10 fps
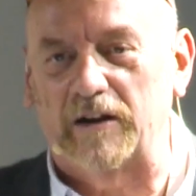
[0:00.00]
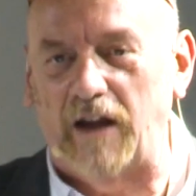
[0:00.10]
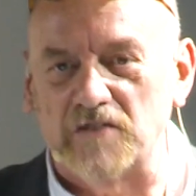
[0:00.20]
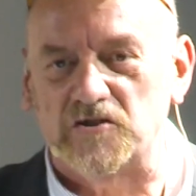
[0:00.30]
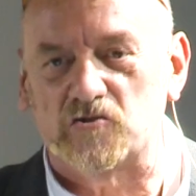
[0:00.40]
I'd
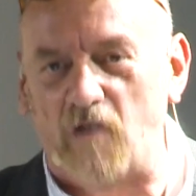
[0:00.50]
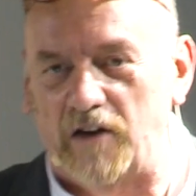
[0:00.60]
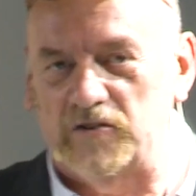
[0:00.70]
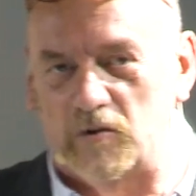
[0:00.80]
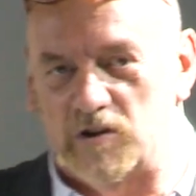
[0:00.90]
like to
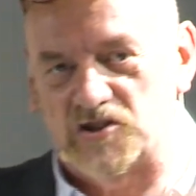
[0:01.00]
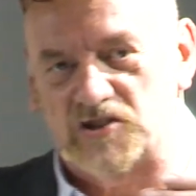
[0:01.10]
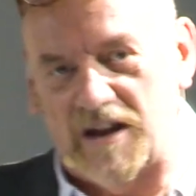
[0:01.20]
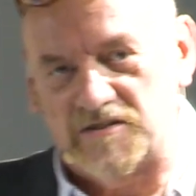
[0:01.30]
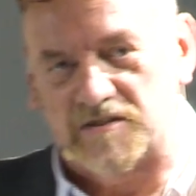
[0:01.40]
try and do is
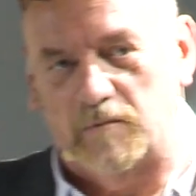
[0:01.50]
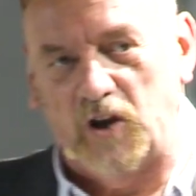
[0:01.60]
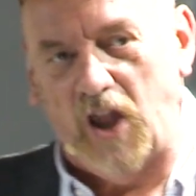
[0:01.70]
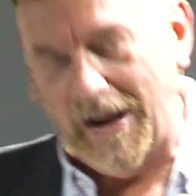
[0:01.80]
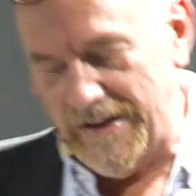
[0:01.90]
shed
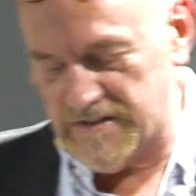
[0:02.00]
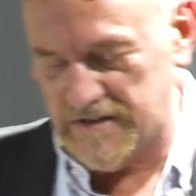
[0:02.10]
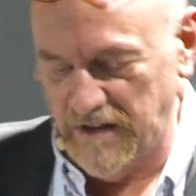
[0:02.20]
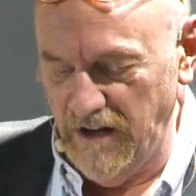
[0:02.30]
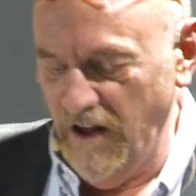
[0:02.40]
some light